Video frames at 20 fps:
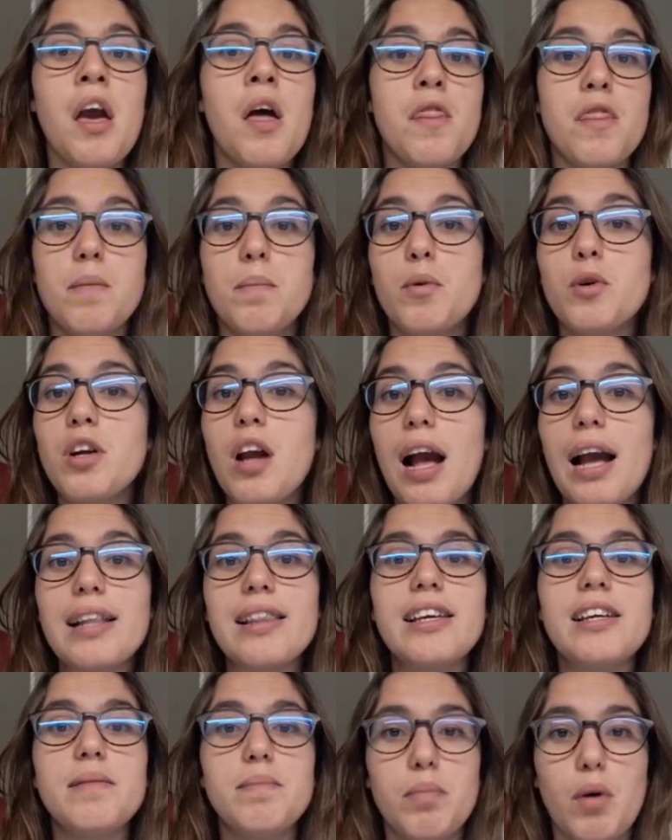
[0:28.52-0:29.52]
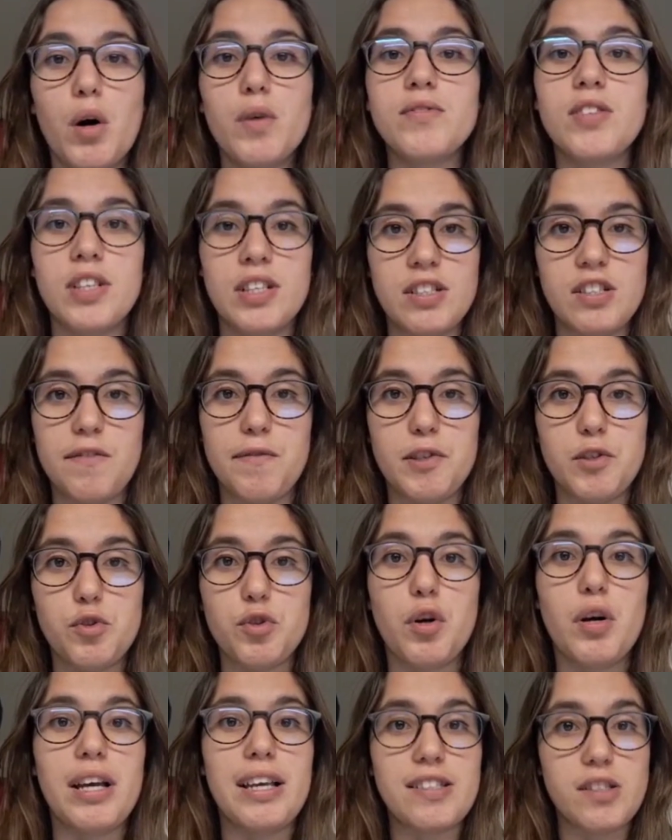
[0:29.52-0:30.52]
The more highly involved an
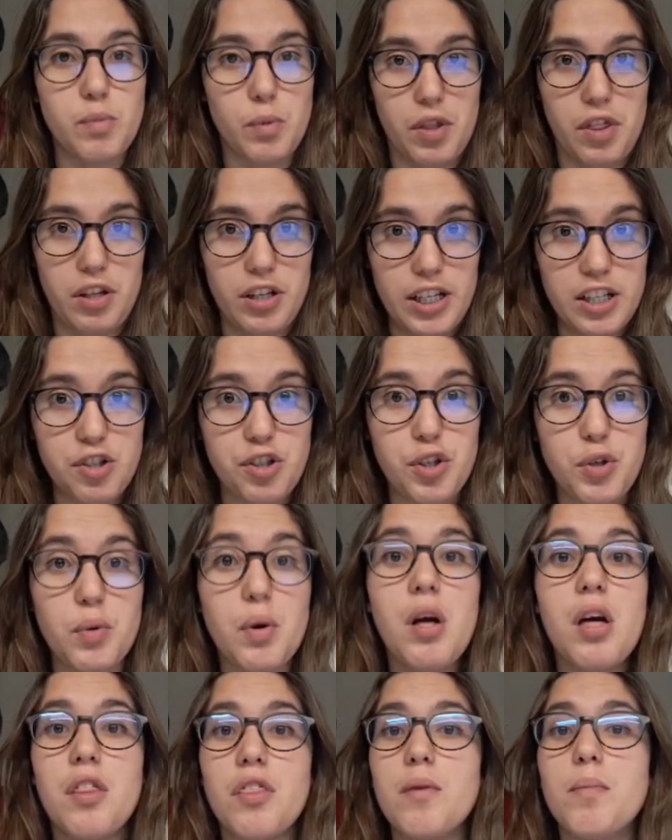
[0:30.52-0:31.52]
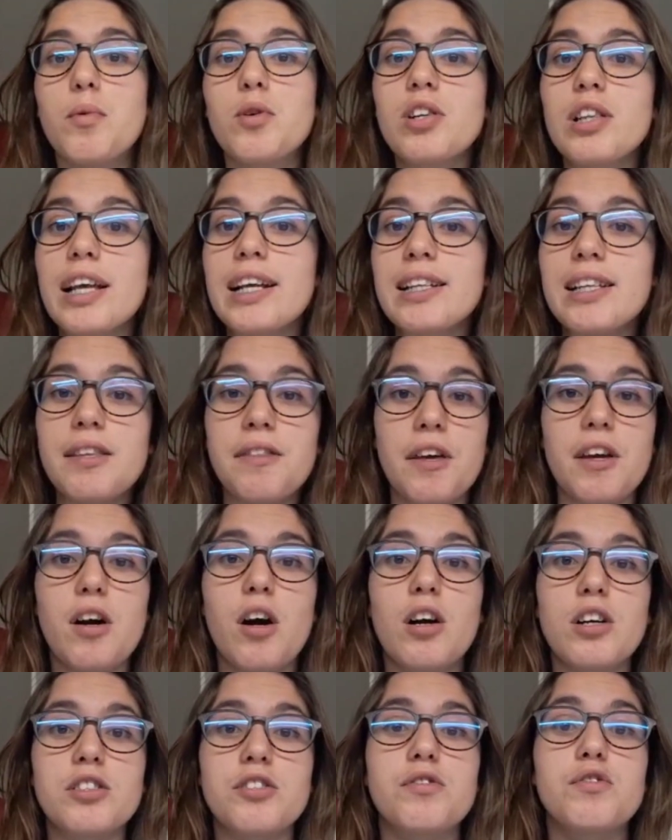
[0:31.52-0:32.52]
individual is with an issue, the more likely they
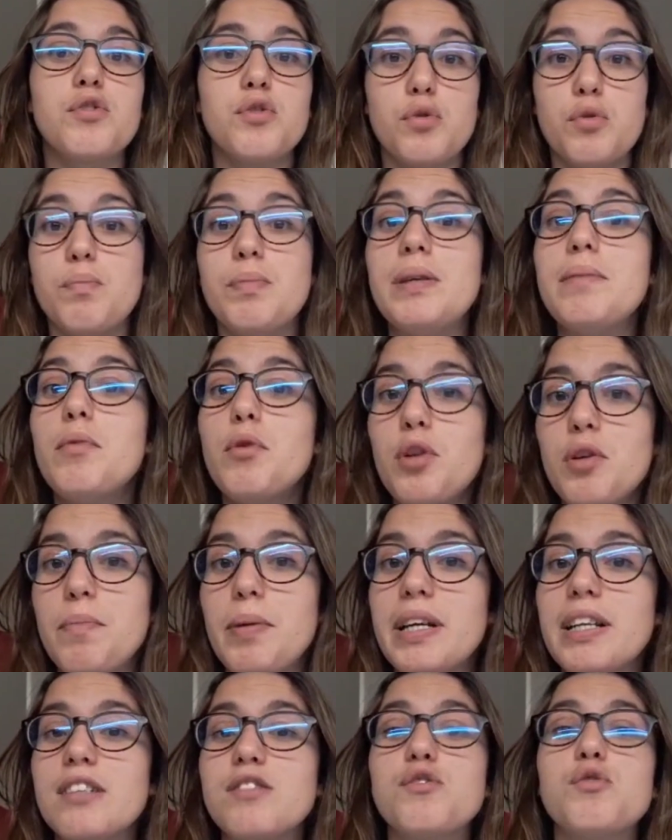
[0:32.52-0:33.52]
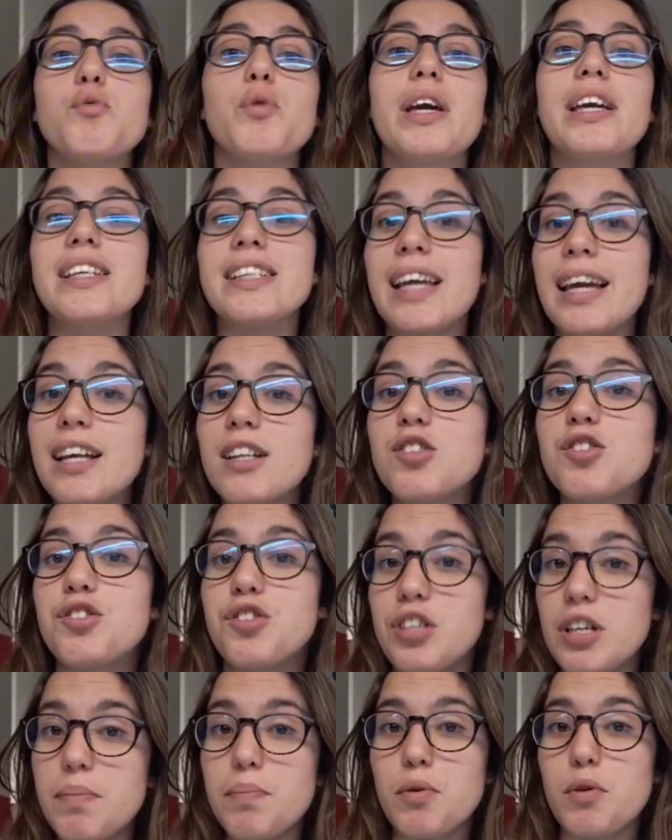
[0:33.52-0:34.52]
are to be motivated to engage
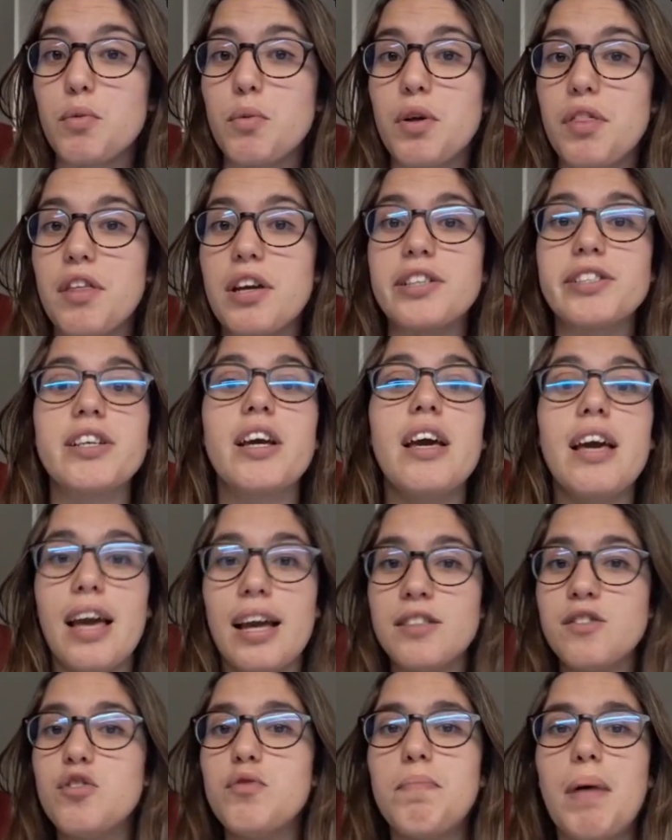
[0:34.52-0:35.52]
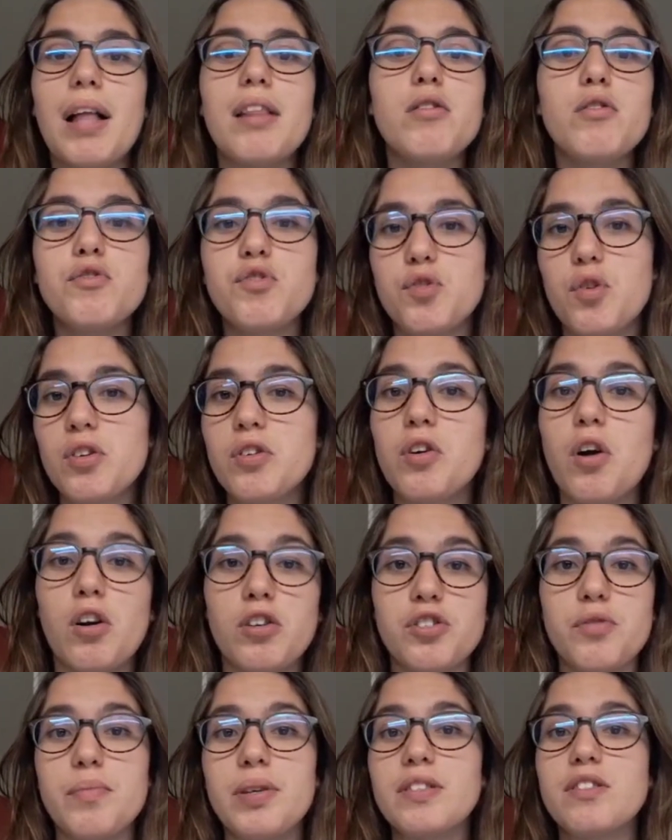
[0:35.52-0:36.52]
deeper with it and to value stronger
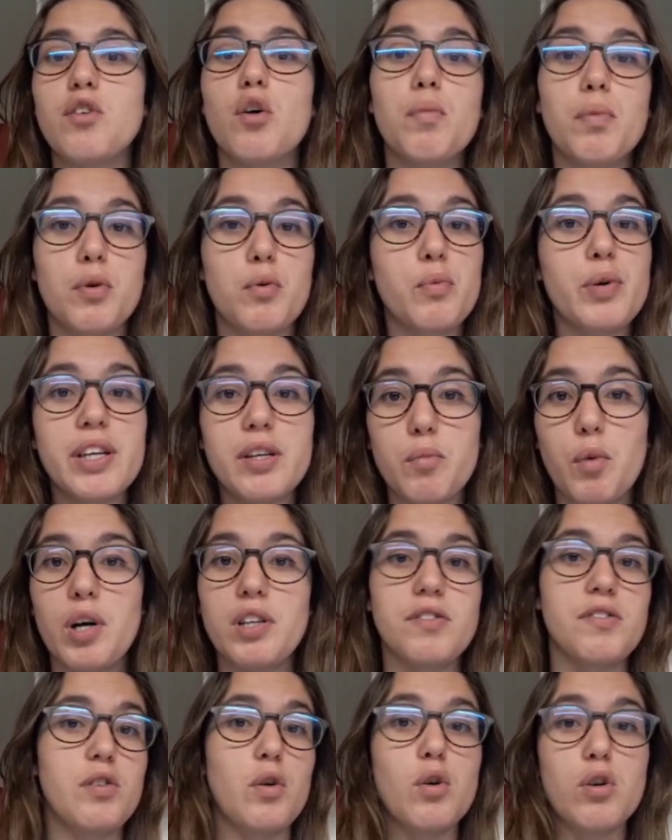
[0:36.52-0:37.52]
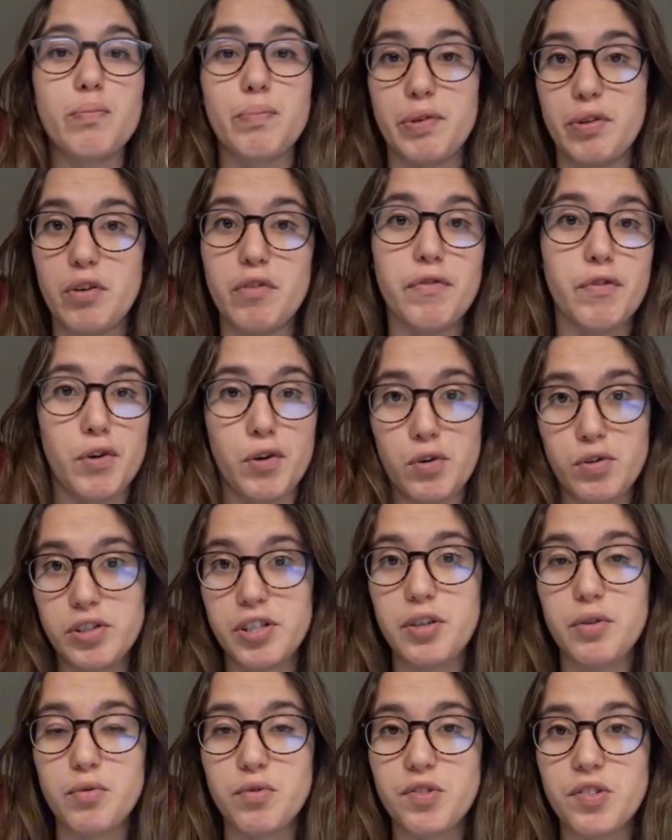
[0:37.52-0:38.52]
arguments over weak ones or peripheral
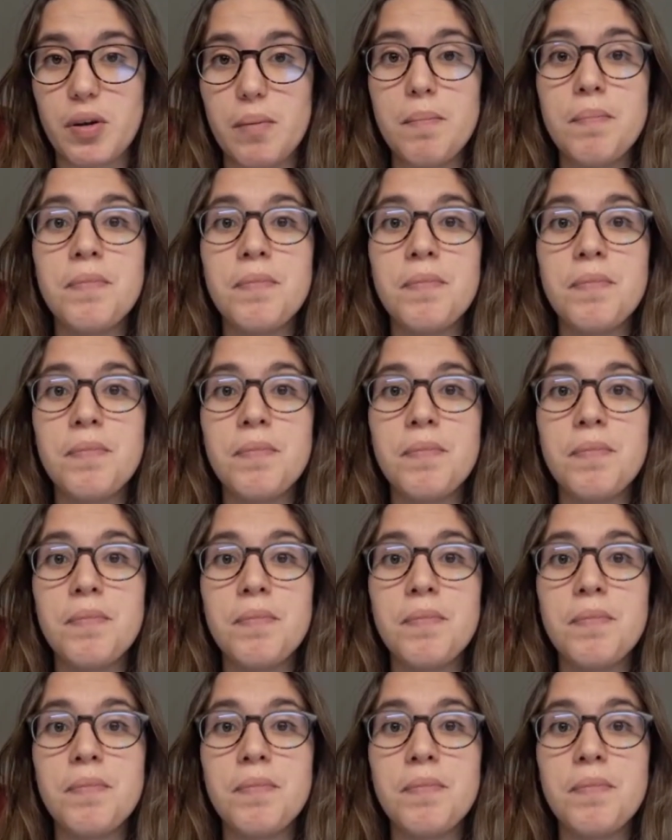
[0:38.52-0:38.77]
cues.